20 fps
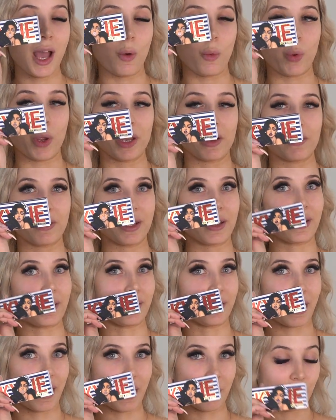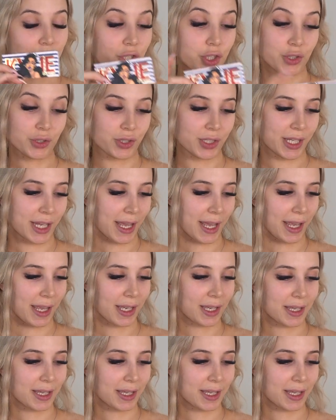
wearing them today